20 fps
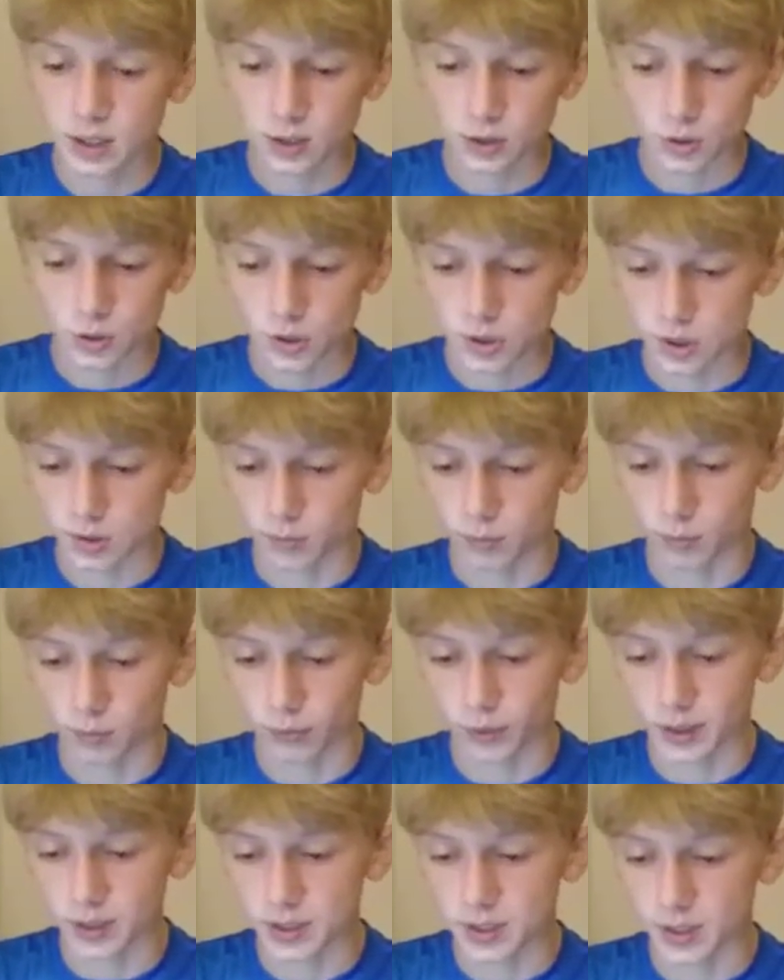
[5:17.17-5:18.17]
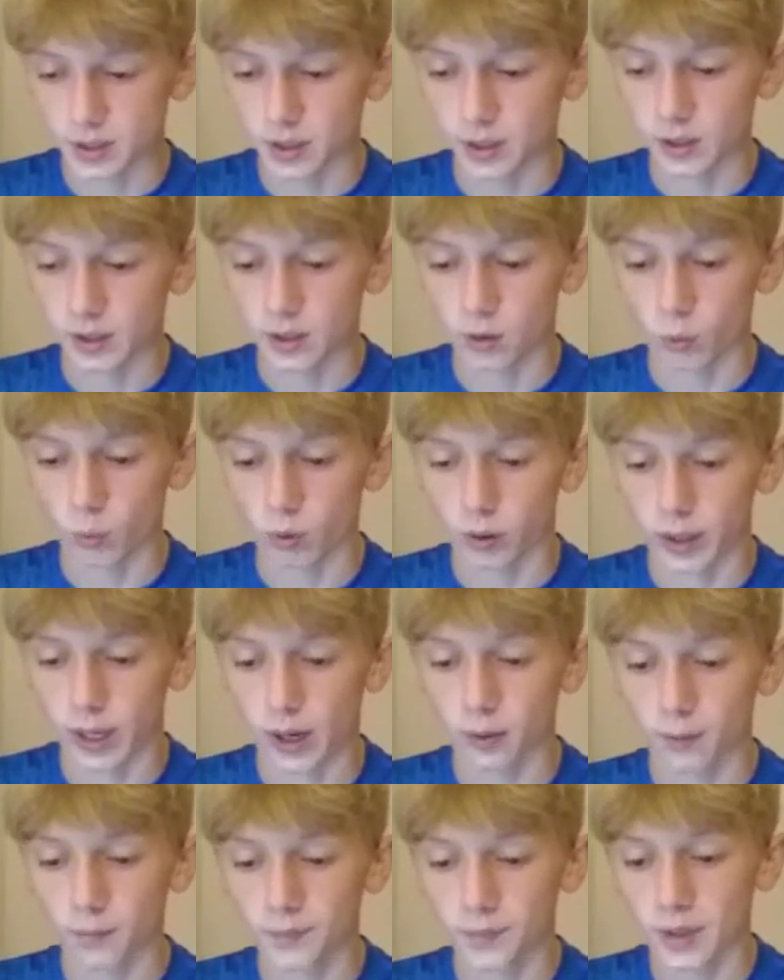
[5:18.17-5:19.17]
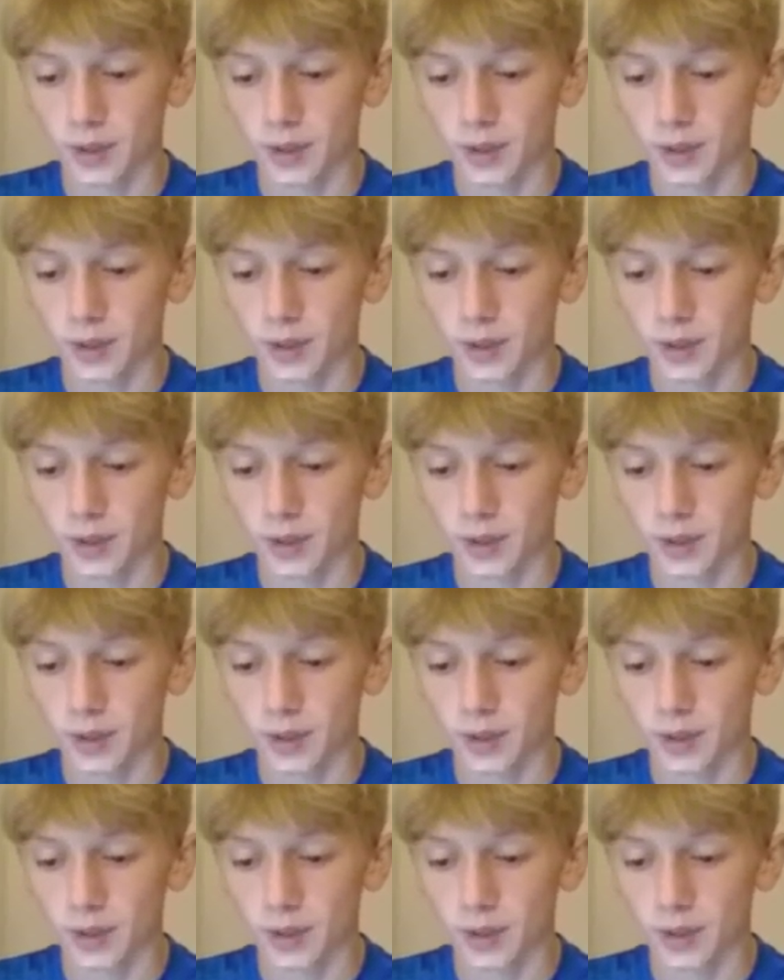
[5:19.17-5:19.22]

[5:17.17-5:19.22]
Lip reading: just some plays that they need to work out.